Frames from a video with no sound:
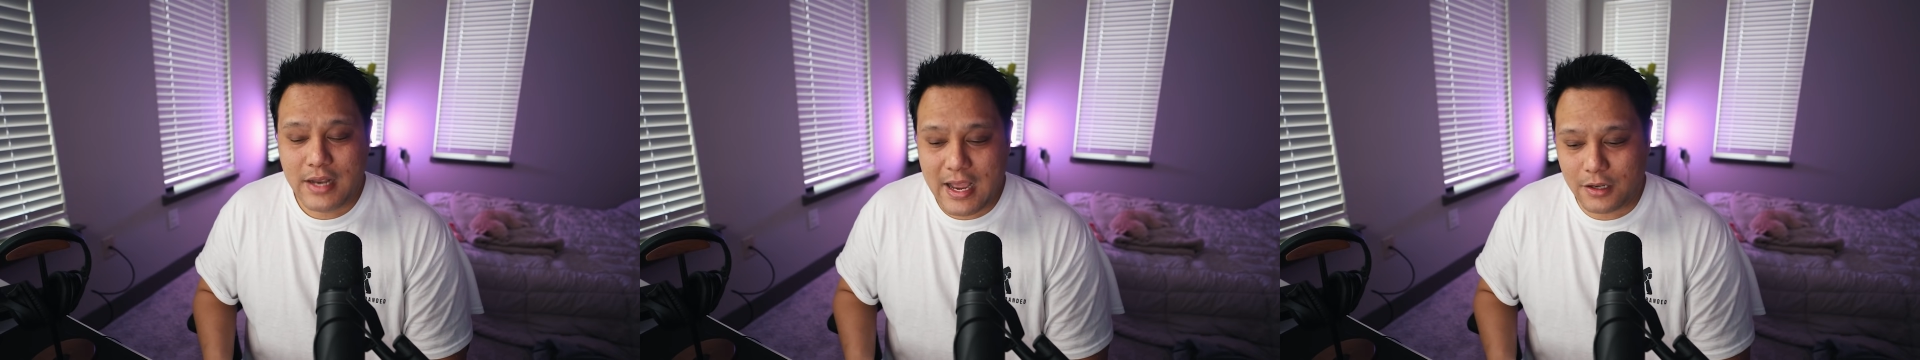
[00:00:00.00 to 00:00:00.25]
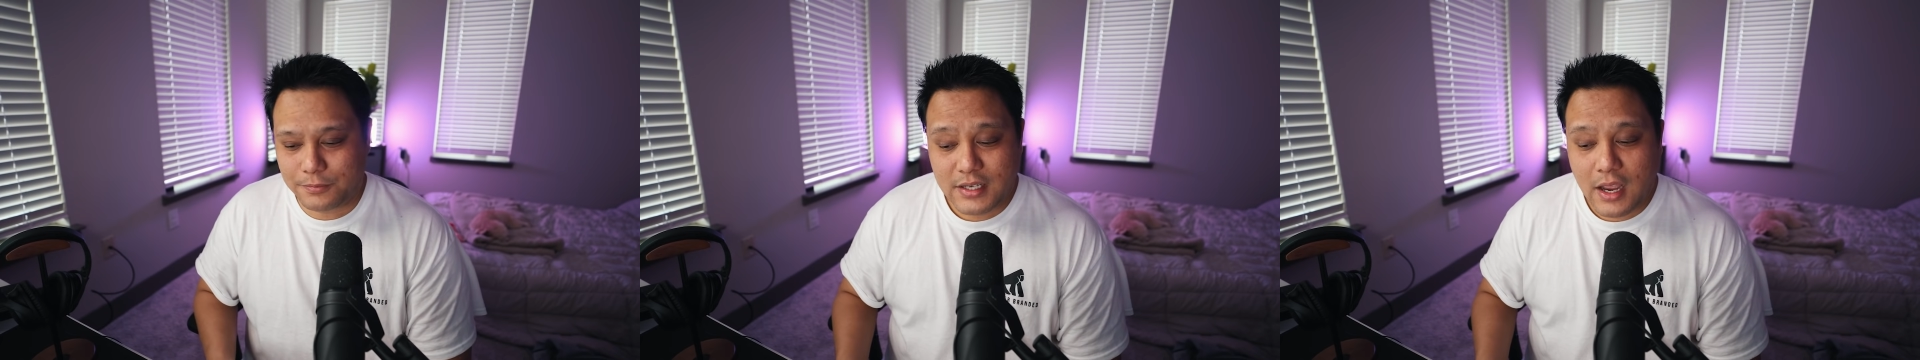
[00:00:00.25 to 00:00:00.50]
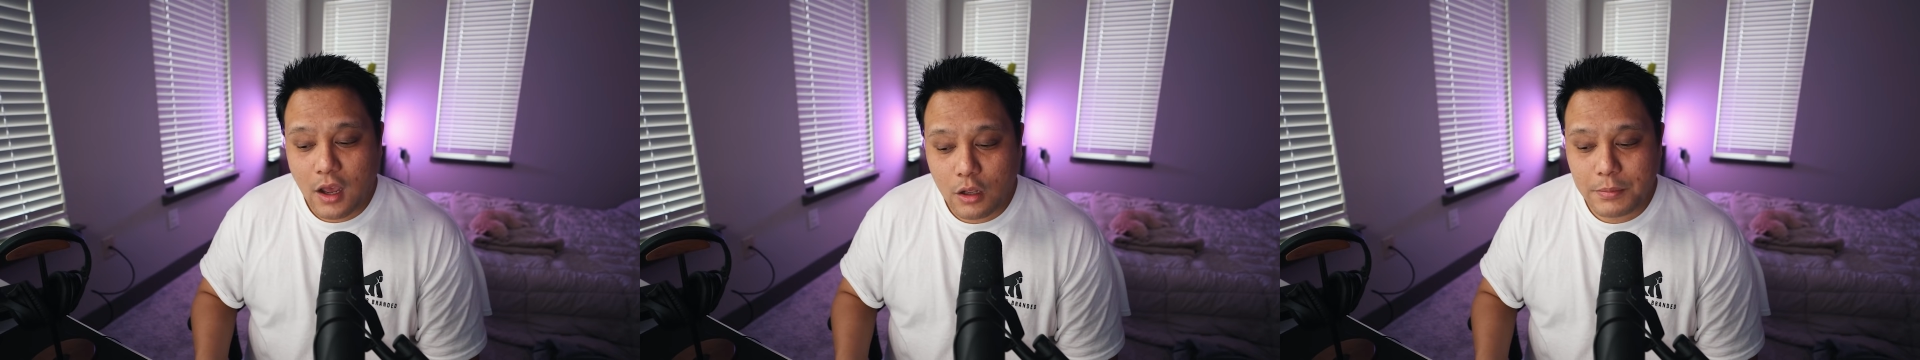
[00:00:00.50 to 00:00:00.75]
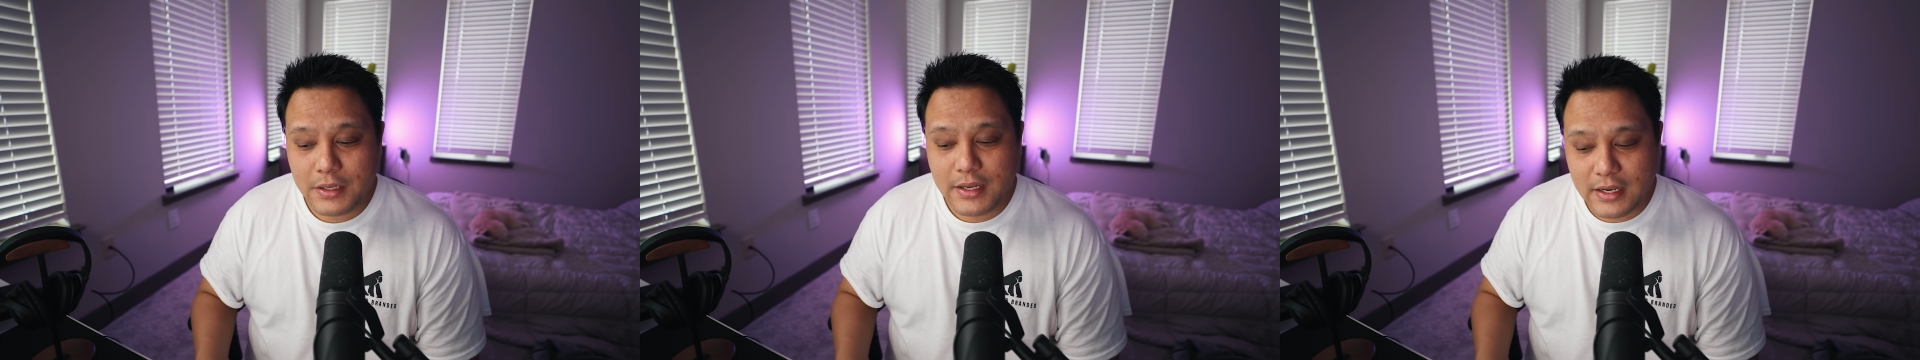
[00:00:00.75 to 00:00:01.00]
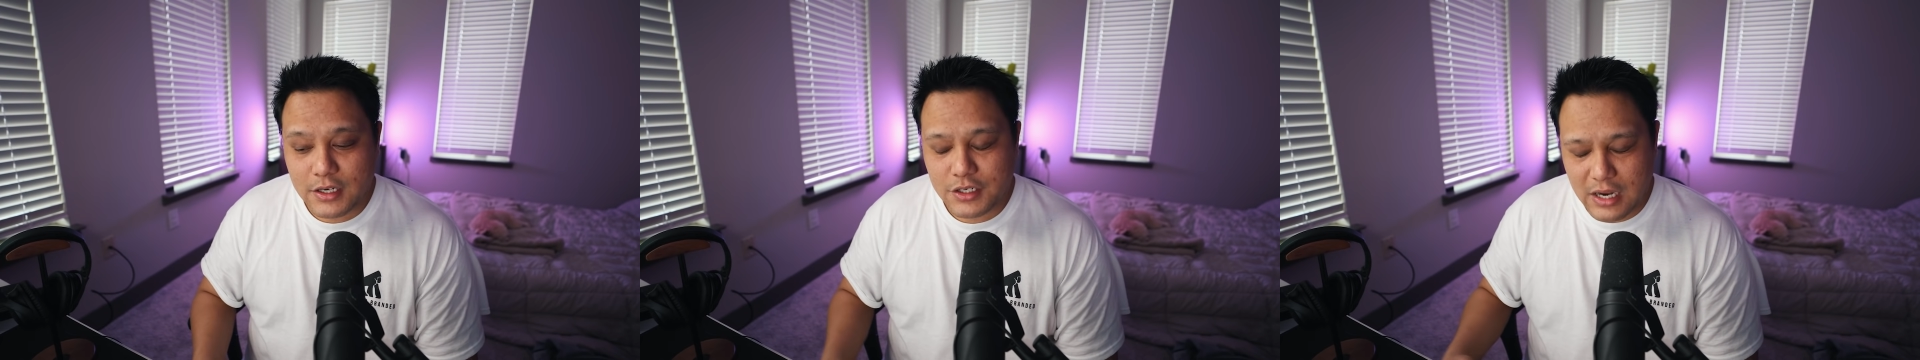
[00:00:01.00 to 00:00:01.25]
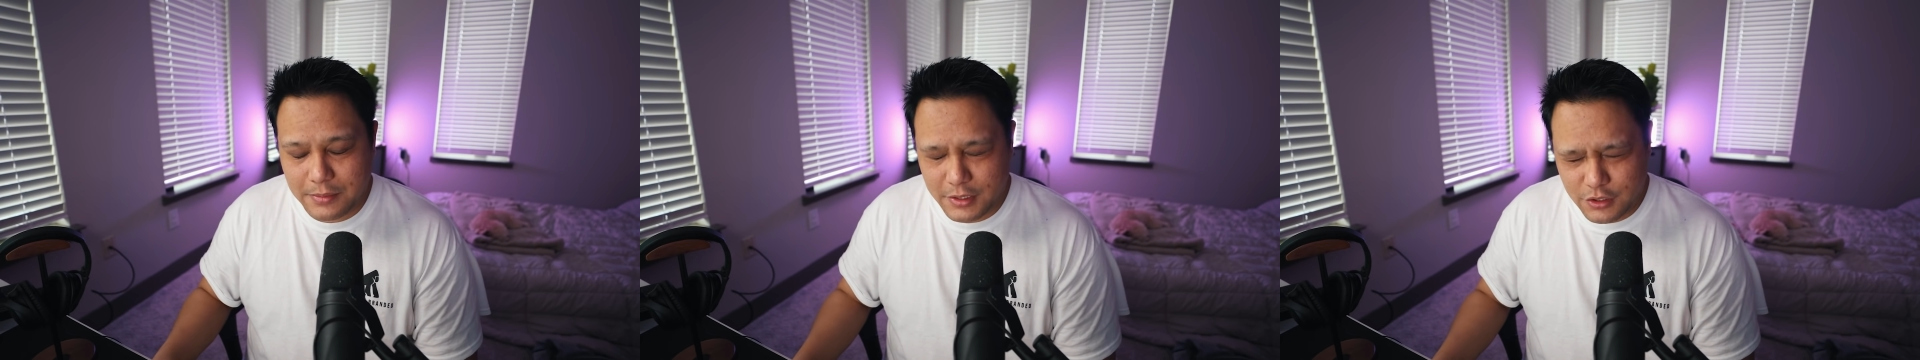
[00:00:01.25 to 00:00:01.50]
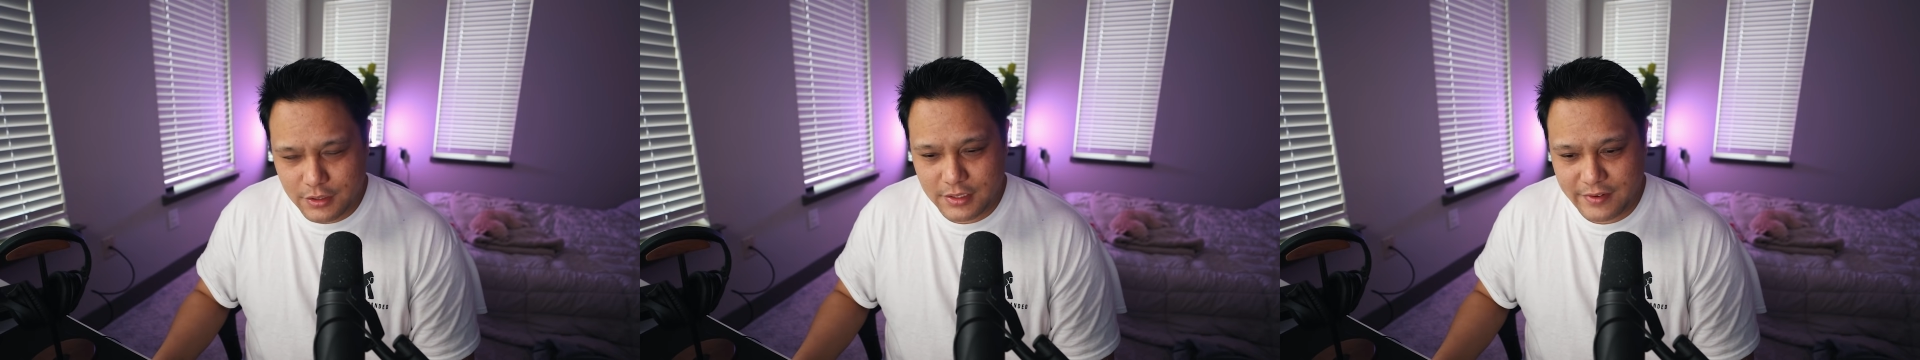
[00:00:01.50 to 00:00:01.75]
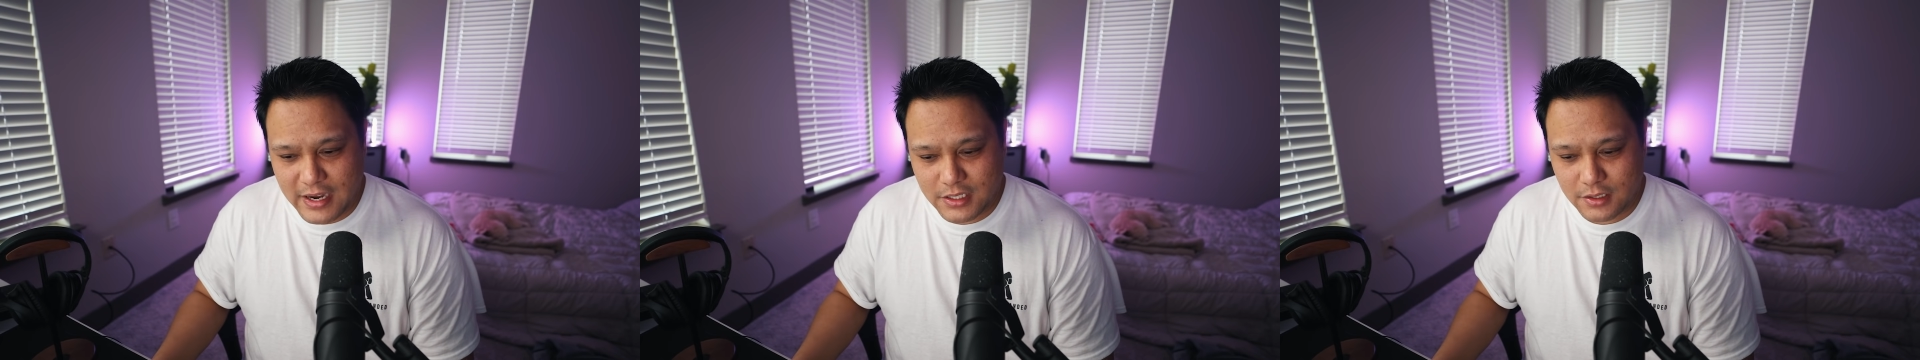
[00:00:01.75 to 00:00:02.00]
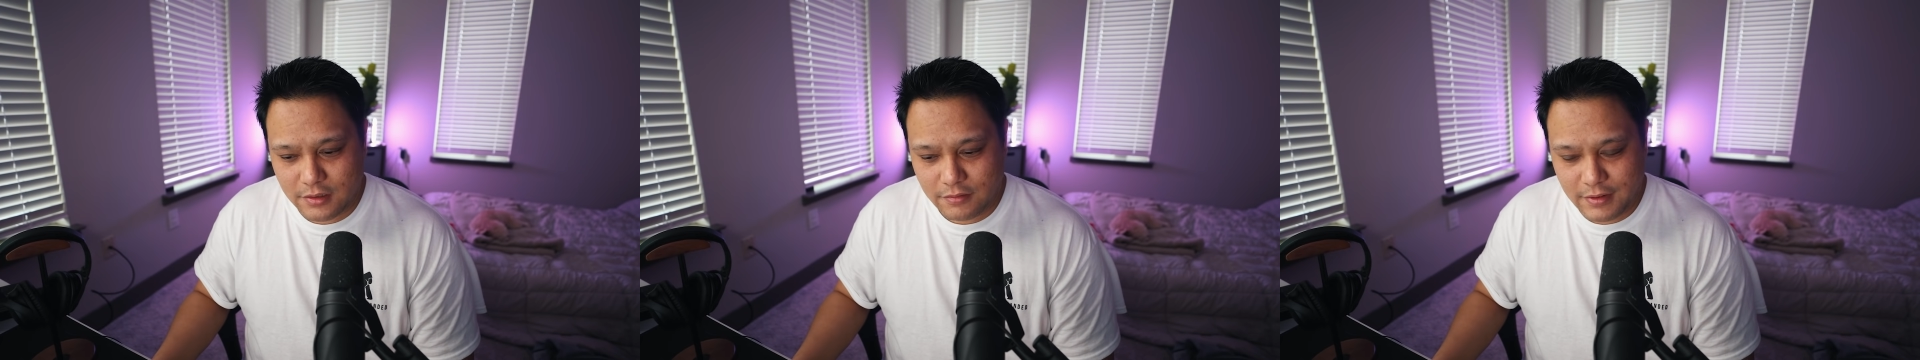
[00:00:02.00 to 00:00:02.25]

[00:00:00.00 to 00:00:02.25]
Now, to help me get a job in the streets faster,